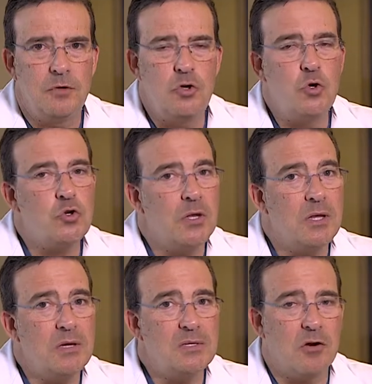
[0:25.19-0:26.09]

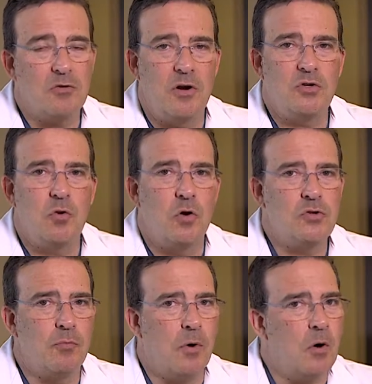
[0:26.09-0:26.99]
usually secondary to
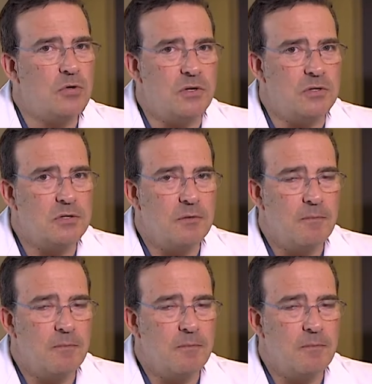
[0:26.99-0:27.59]
osteoporosis.